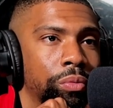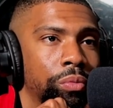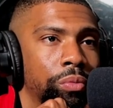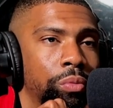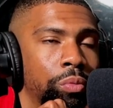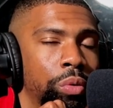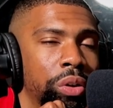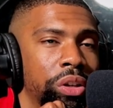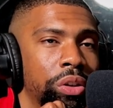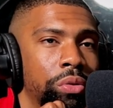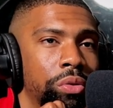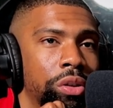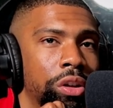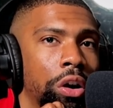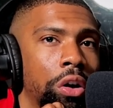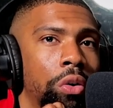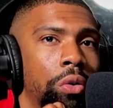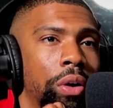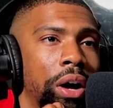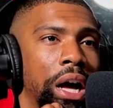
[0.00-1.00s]
when you
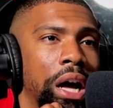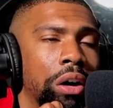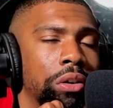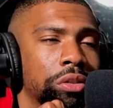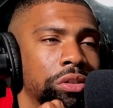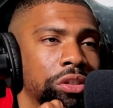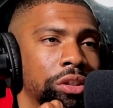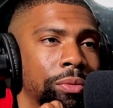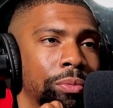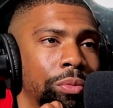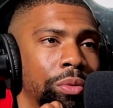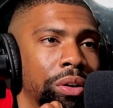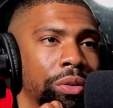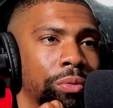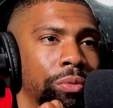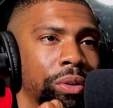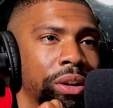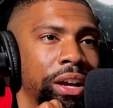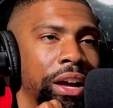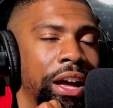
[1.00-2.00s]
know how someone
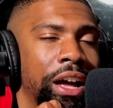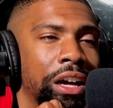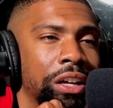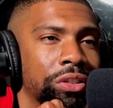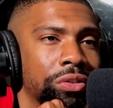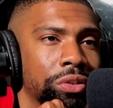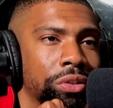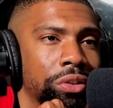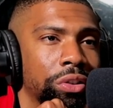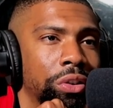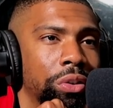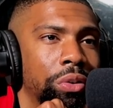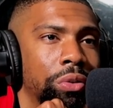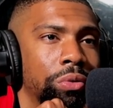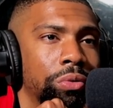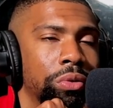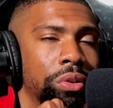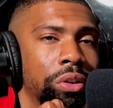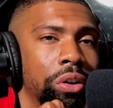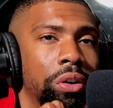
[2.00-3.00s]
reacts or
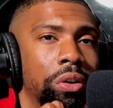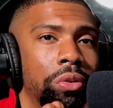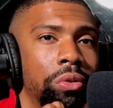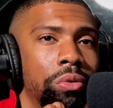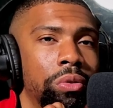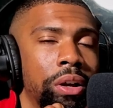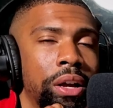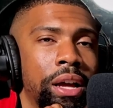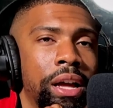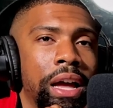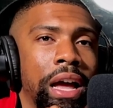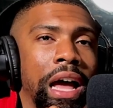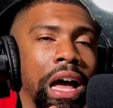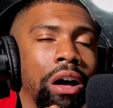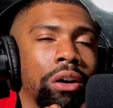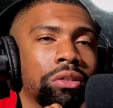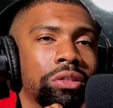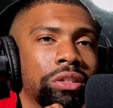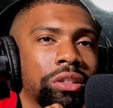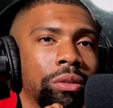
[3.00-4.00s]
know
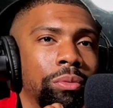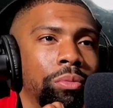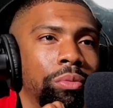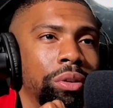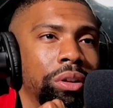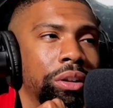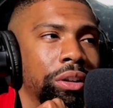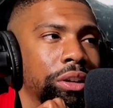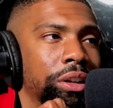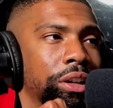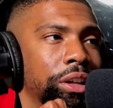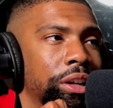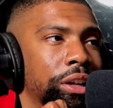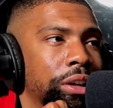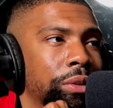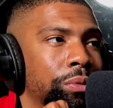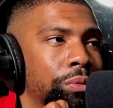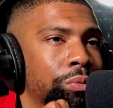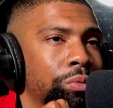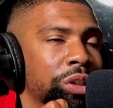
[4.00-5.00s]
how someone
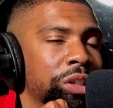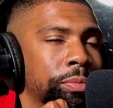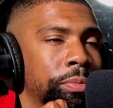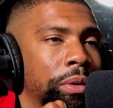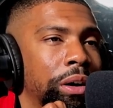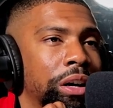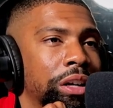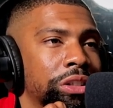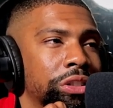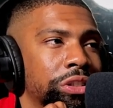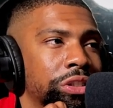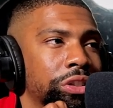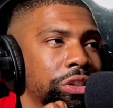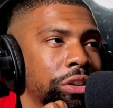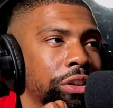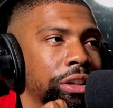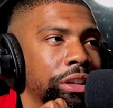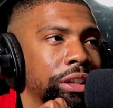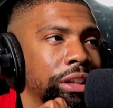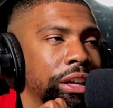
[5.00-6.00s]
responds to
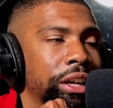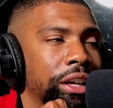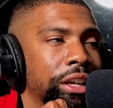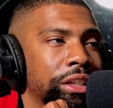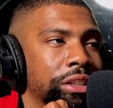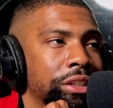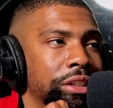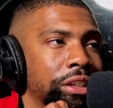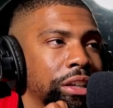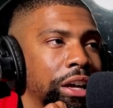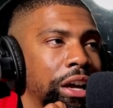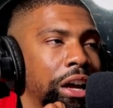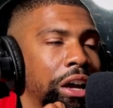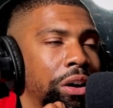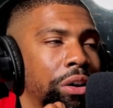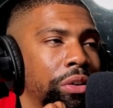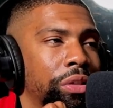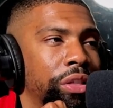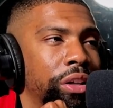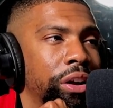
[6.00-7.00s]
certain things and
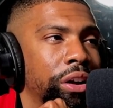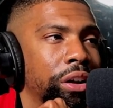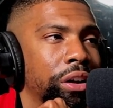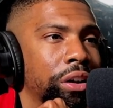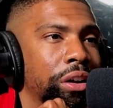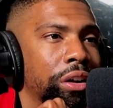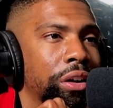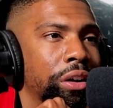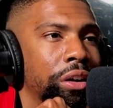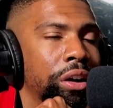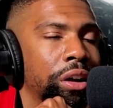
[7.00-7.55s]
how they're